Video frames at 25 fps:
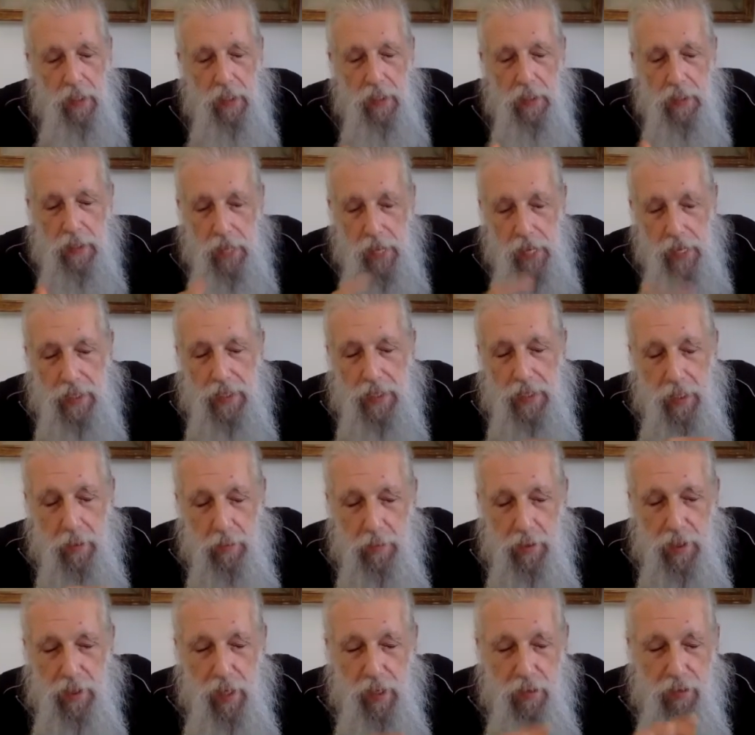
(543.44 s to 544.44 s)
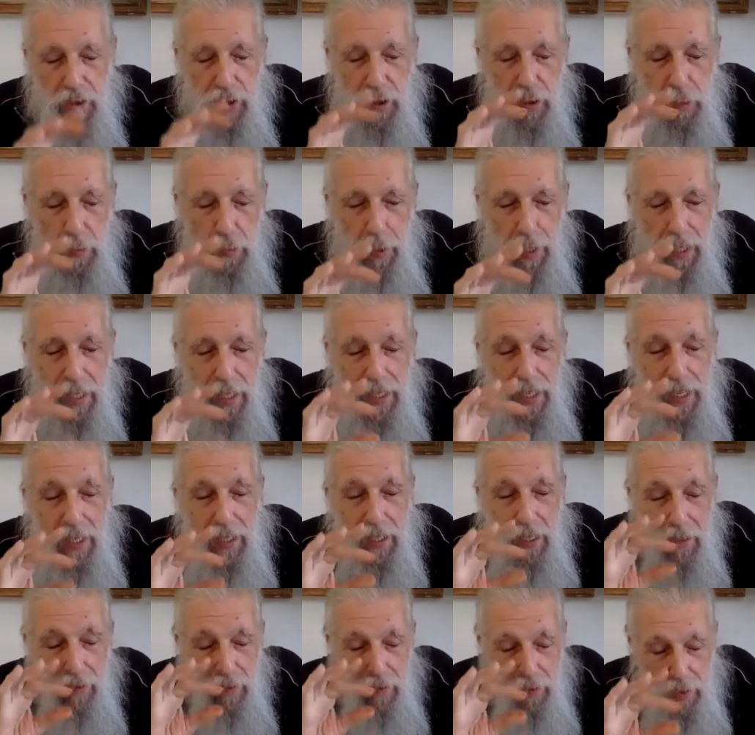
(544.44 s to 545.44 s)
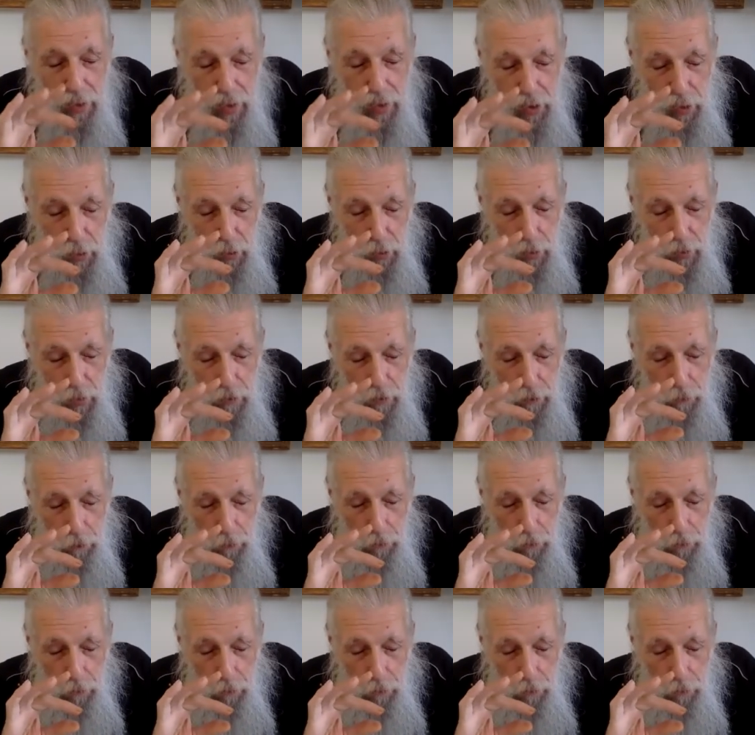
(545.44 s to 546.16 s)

takes themselves to be an individual.